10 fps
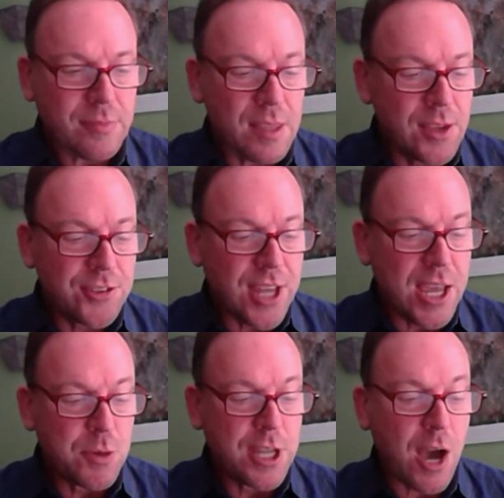the
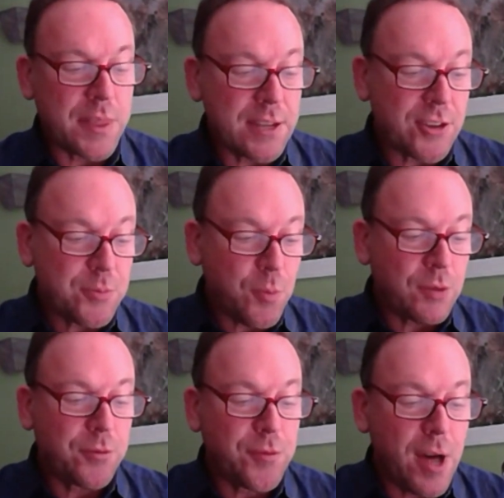state would go. And then just
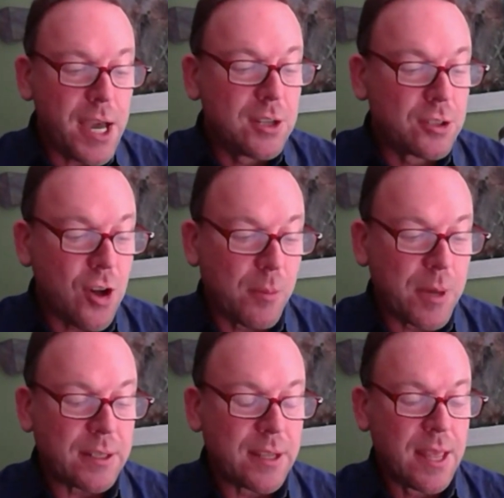one final
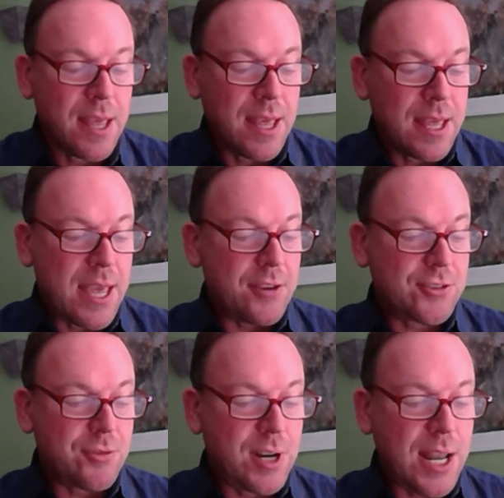comment. It
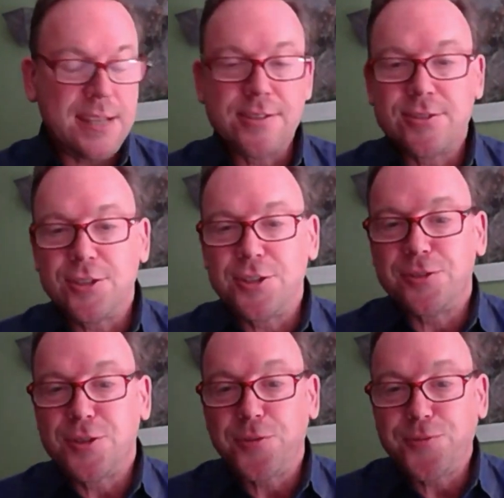so relates to
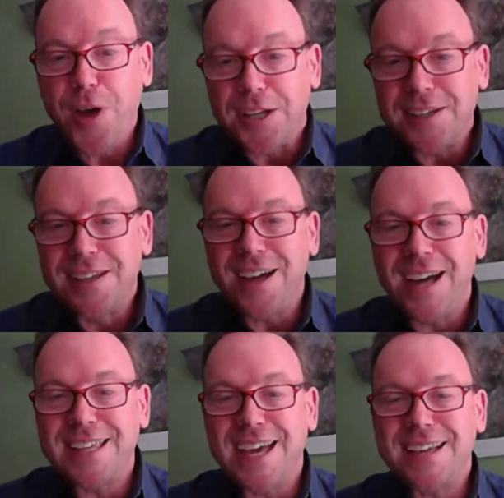fun,
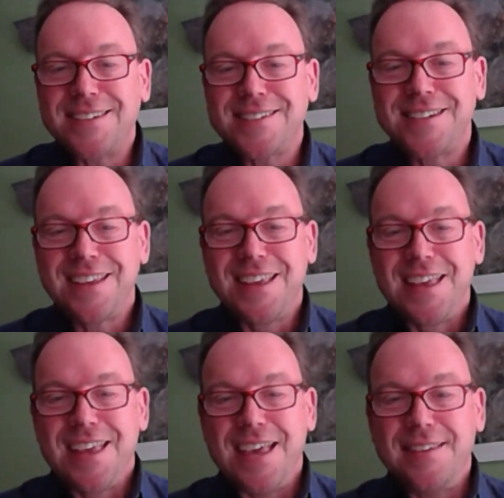I guess,
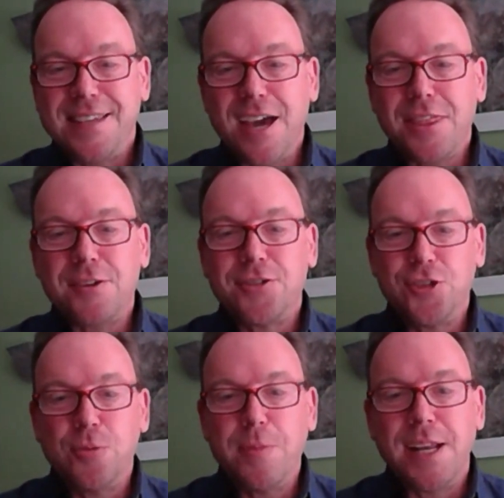is the other is
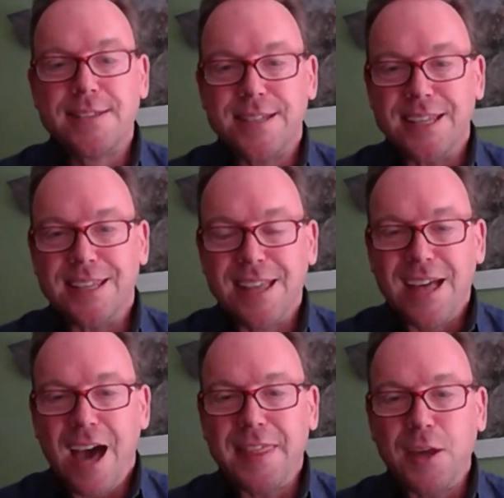humility.
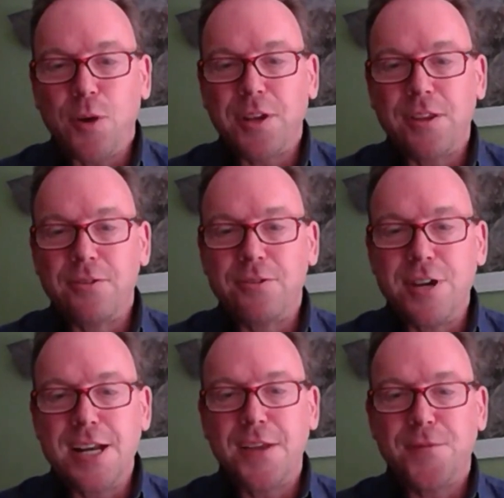I think one of the
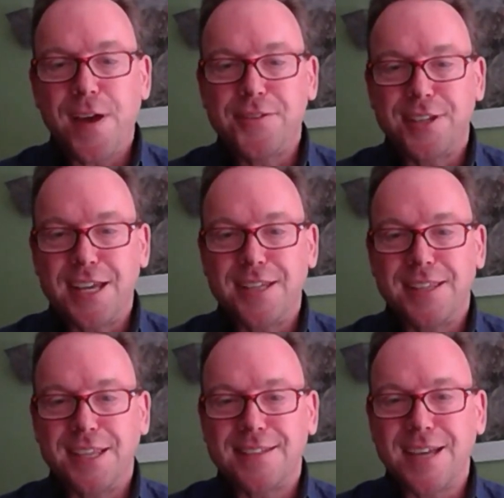really fascinating
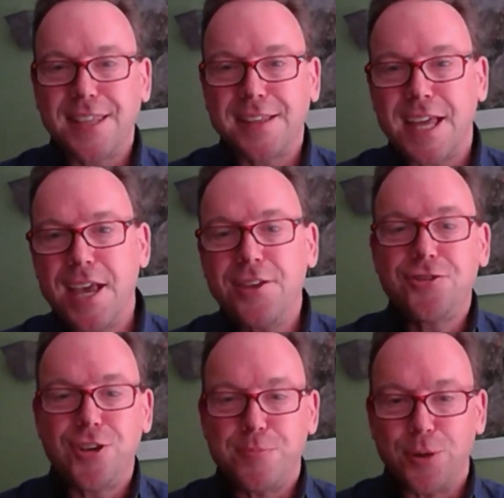things I think the
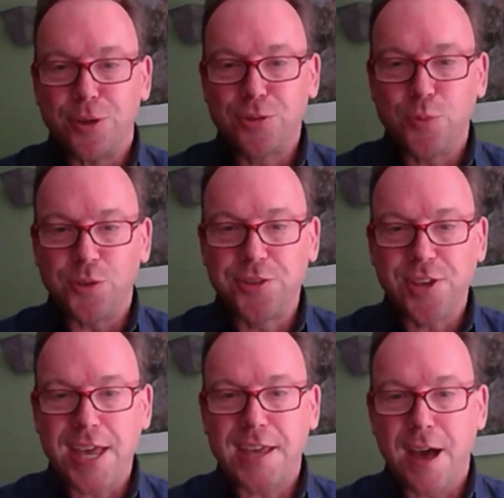history books will
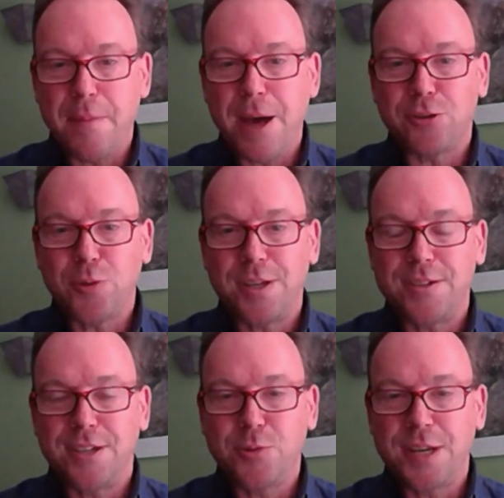say about
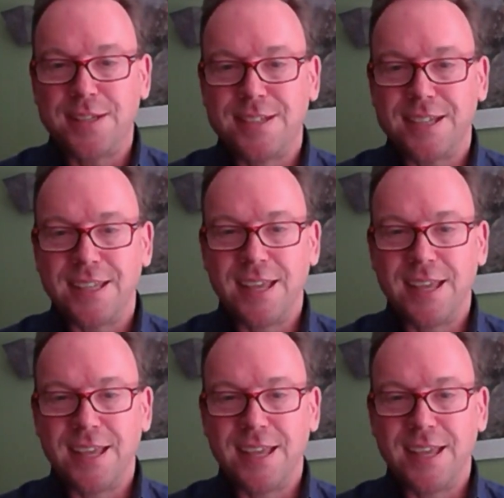2020